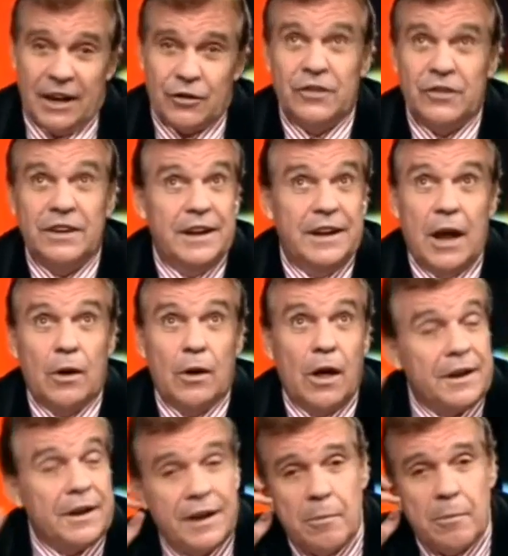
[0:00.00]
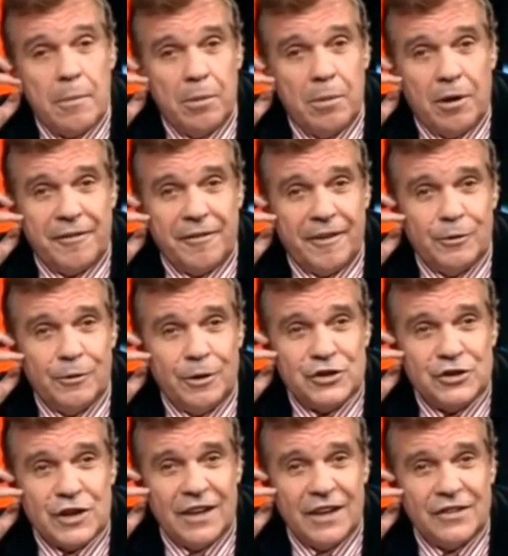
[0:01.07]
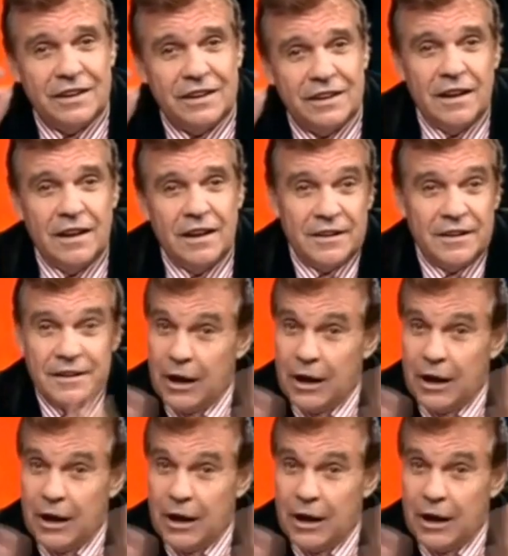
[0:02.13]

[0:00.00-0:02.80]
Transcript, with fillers: any electricity, no light, no mobile phone recharging, mm-hmm.